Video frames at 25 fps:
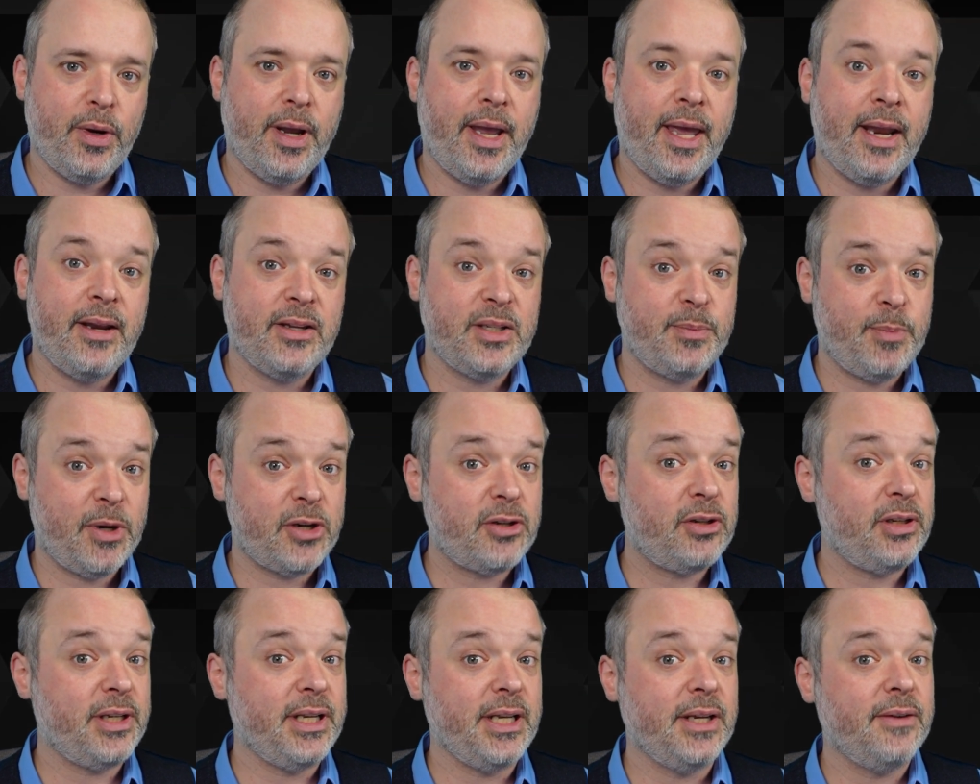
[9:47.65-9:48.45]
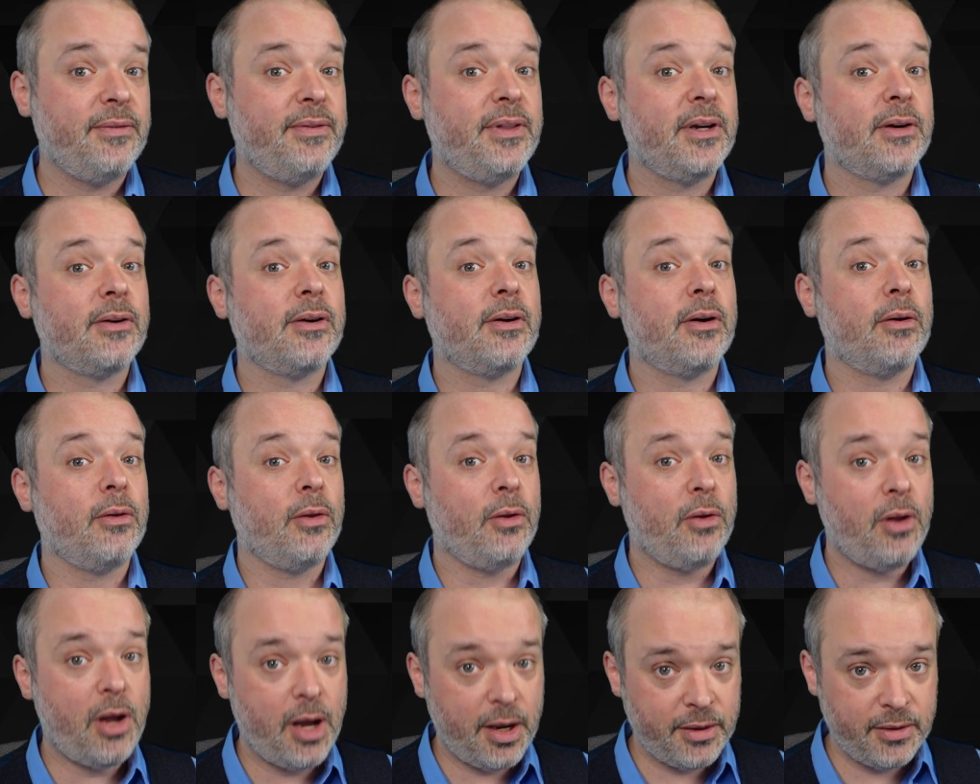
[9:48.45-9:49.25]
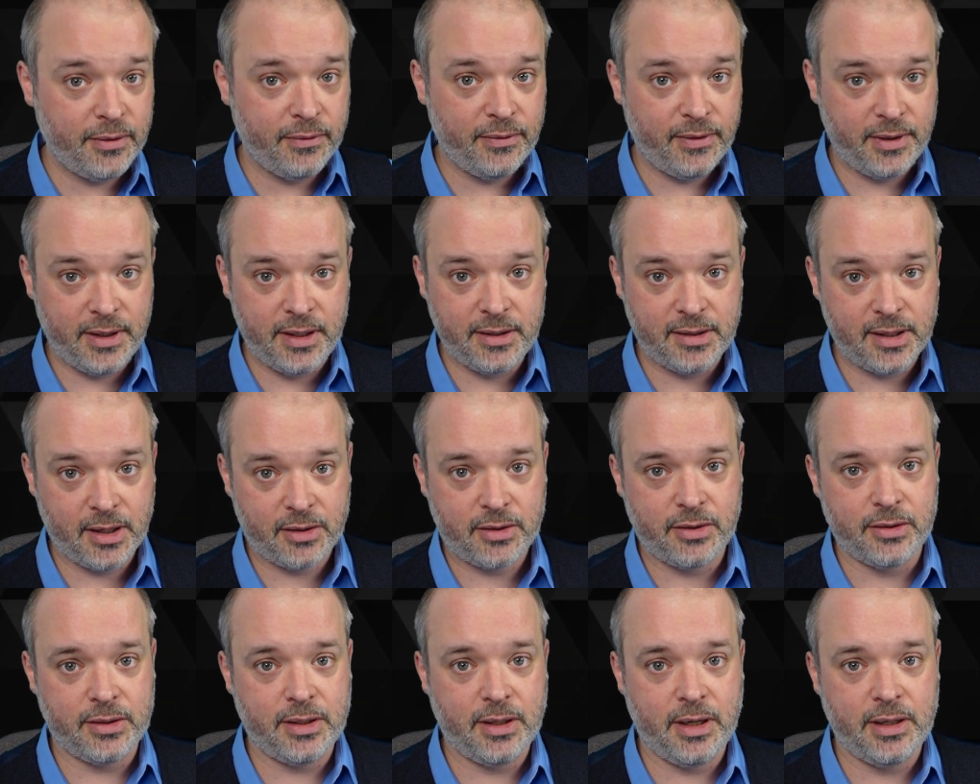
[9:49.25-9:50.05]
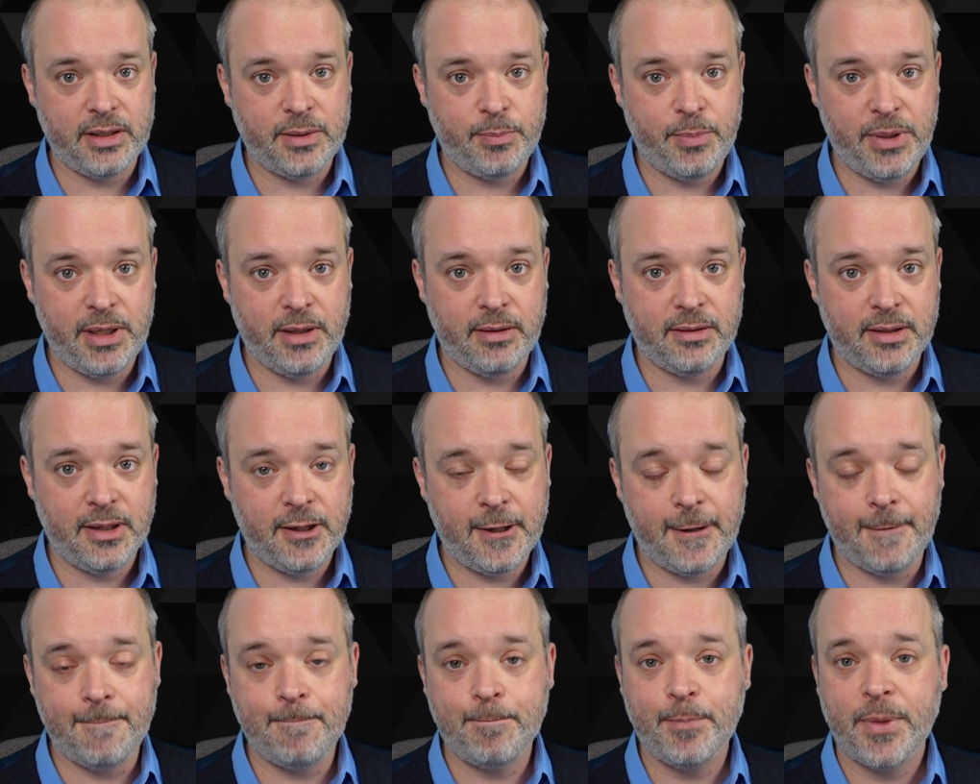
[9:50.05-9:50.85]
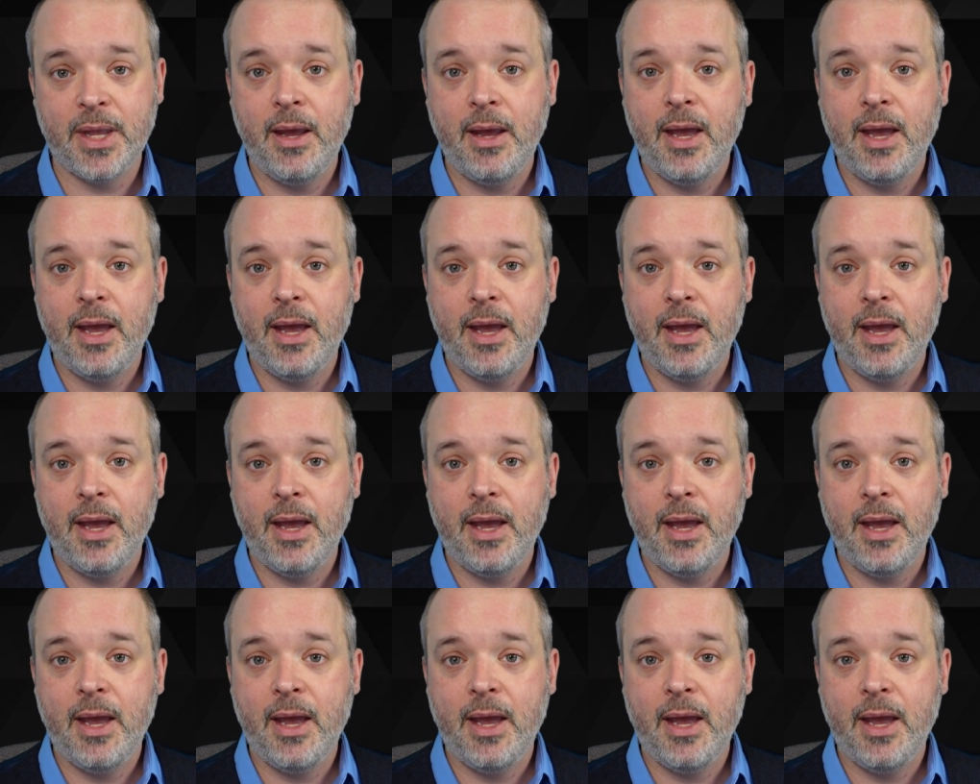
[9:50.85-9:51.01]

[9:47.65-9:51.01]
and especially if there are a lot of these exercises being done,